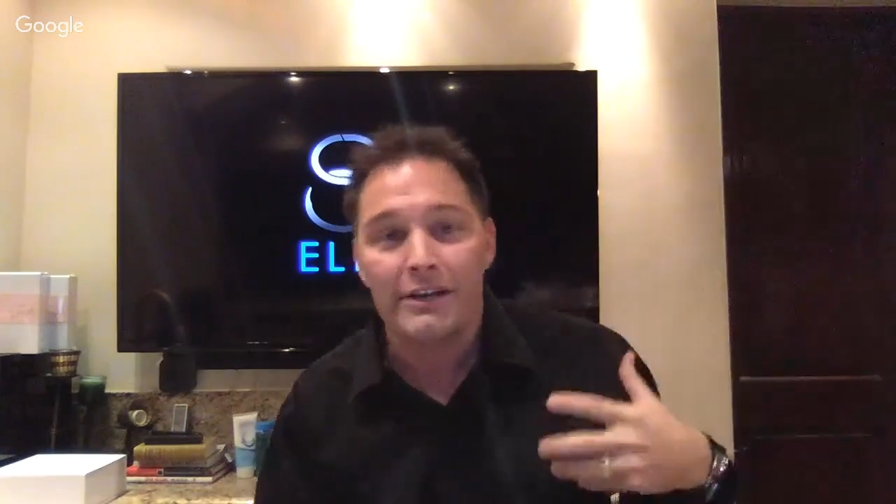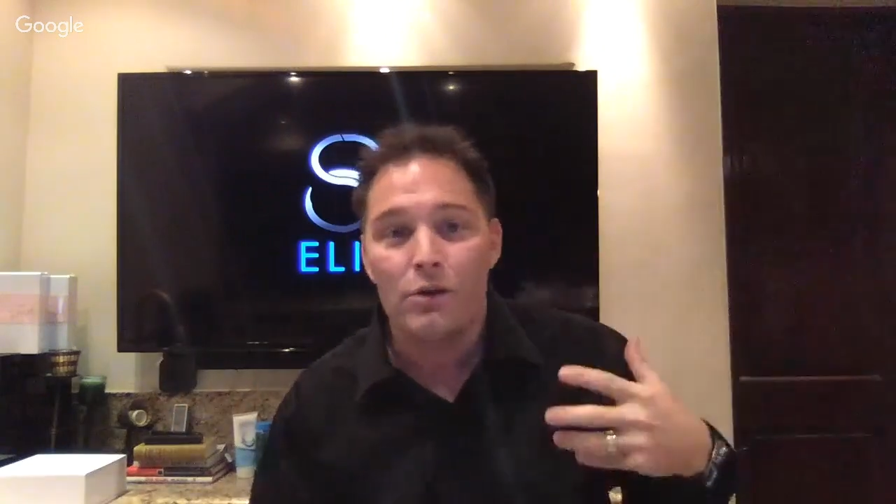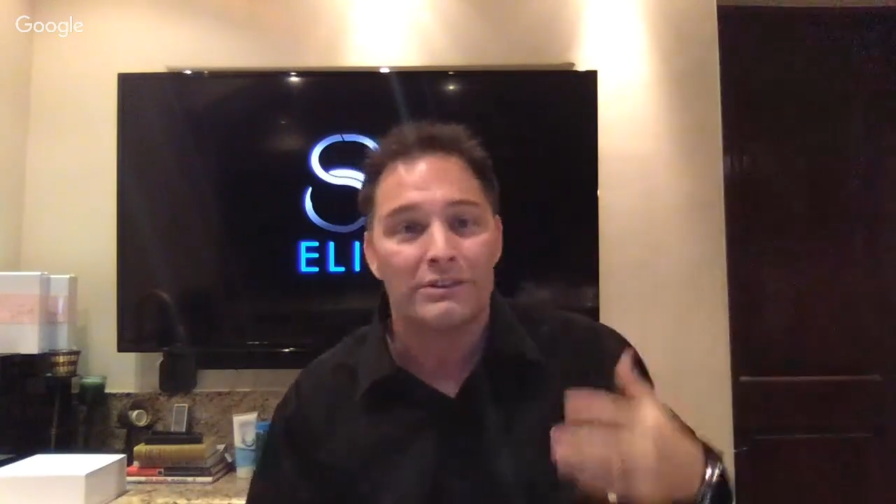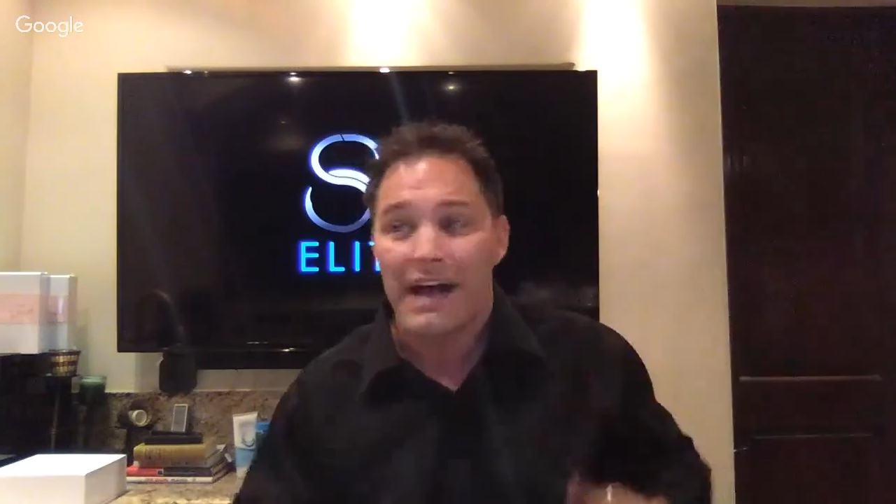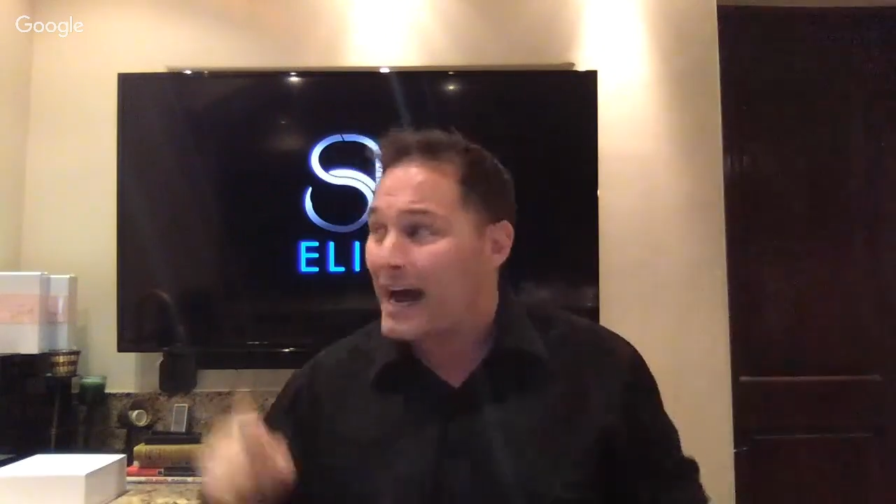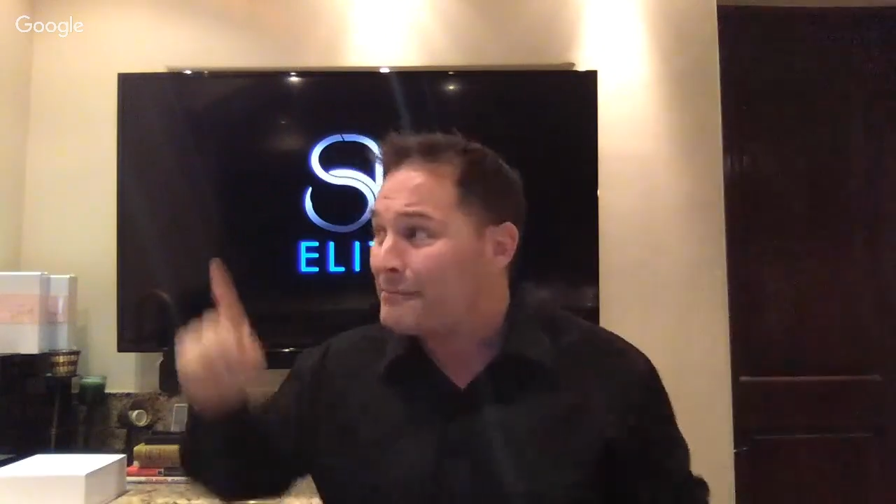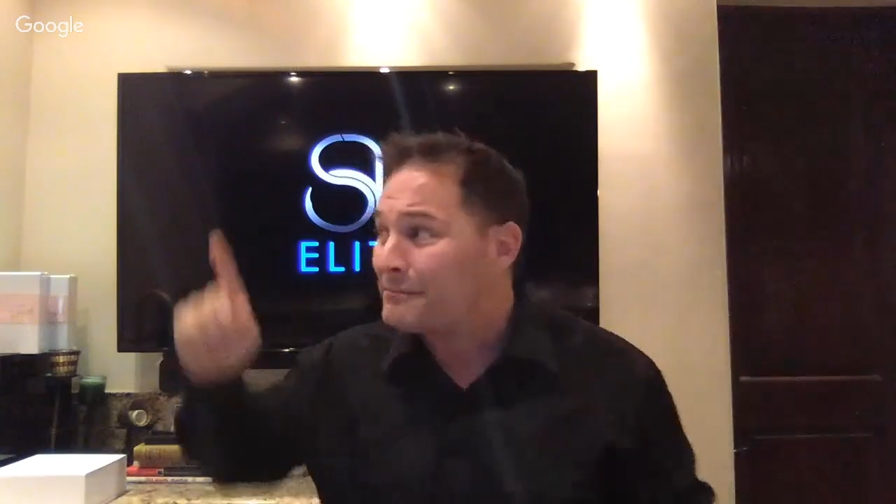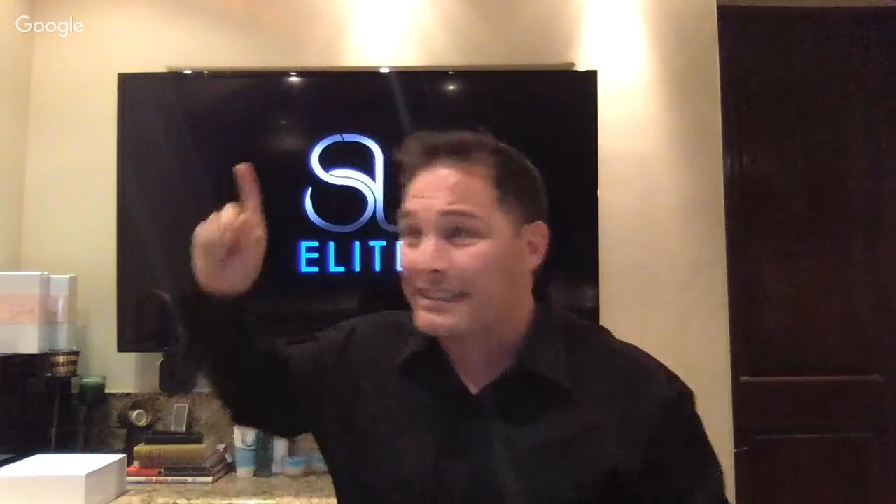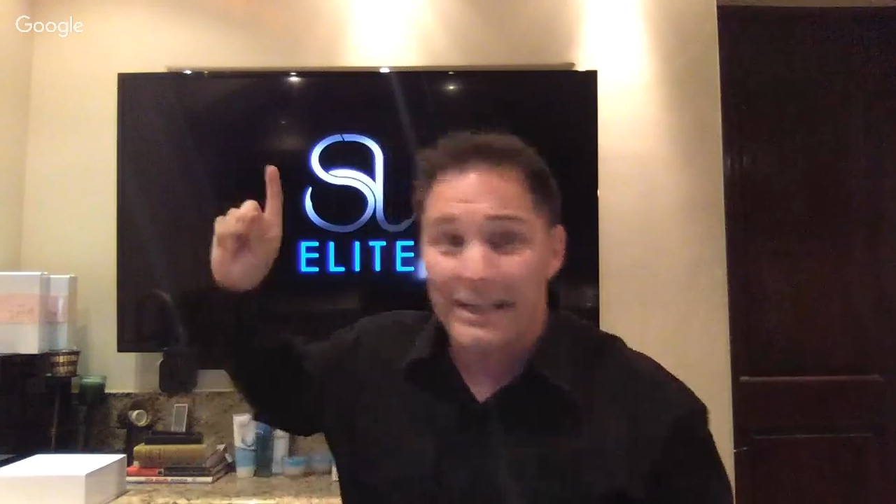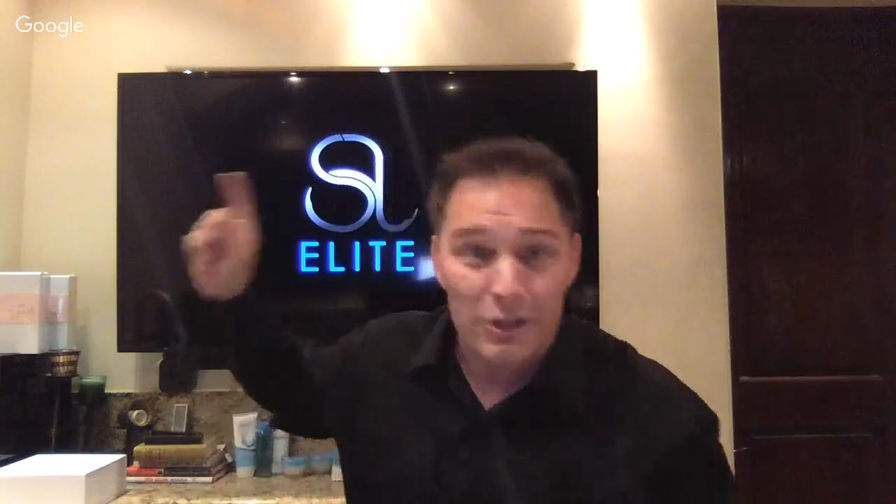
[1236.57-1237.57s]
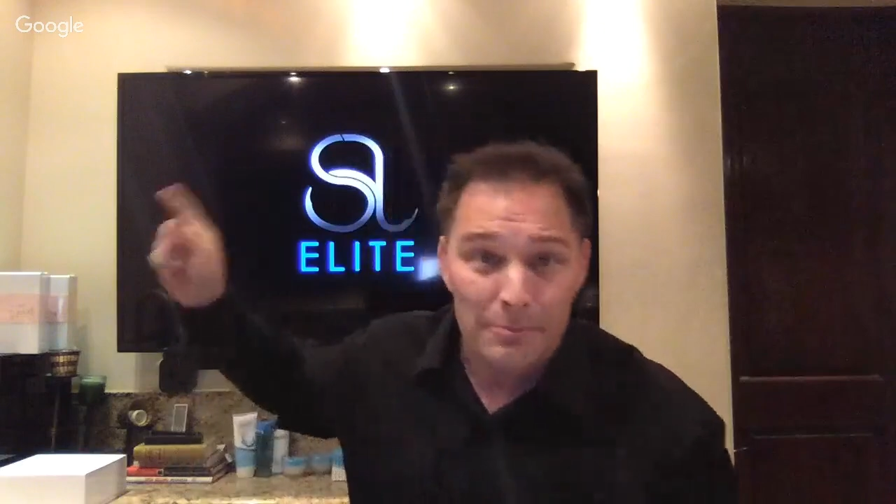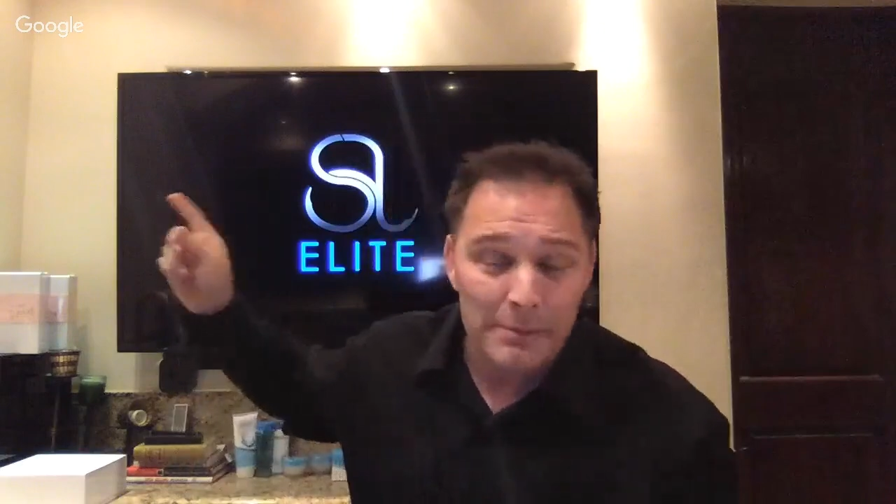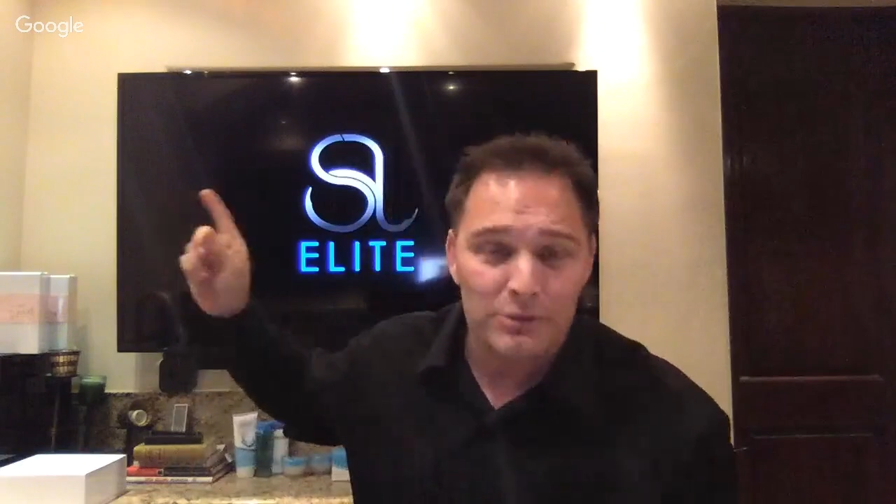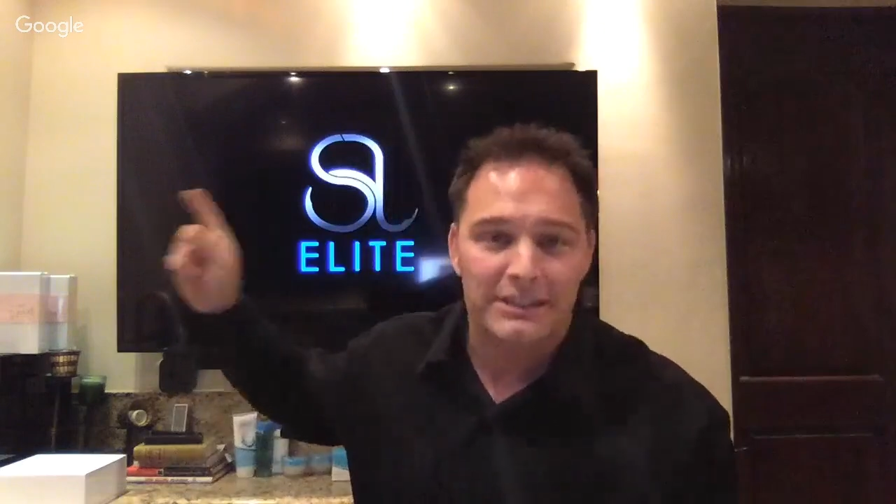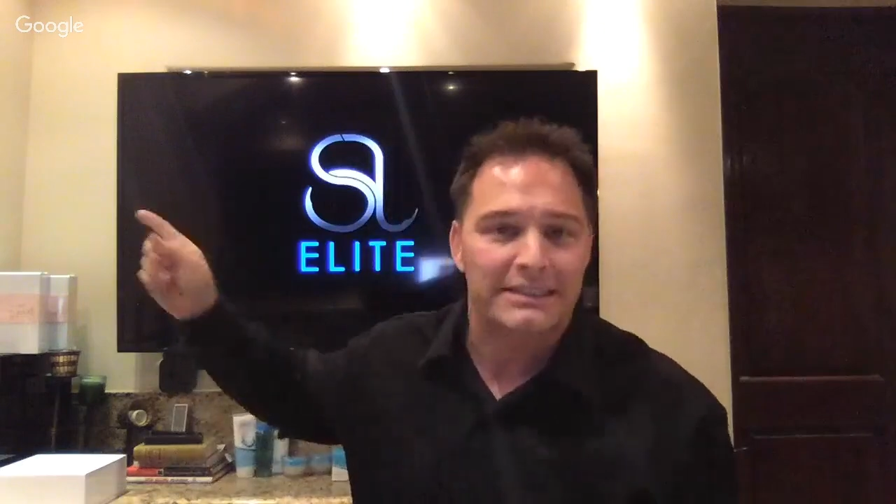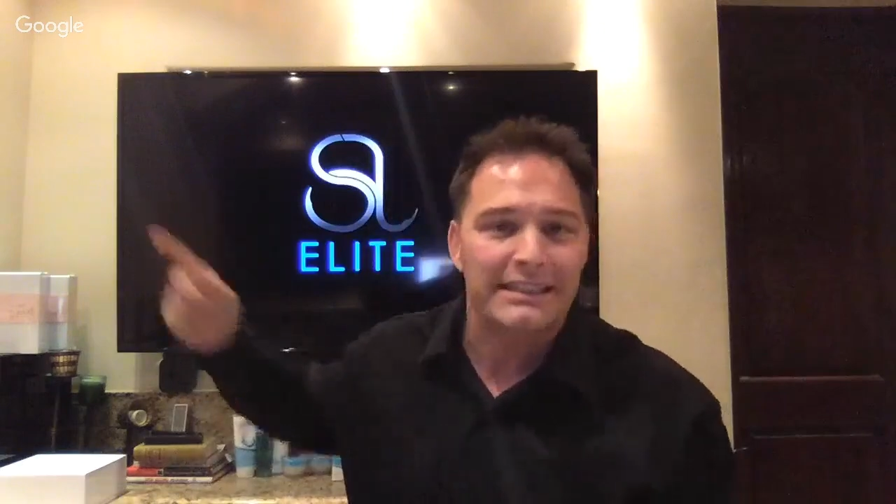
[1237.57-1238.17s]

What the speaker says: All I know is I'm seeing other people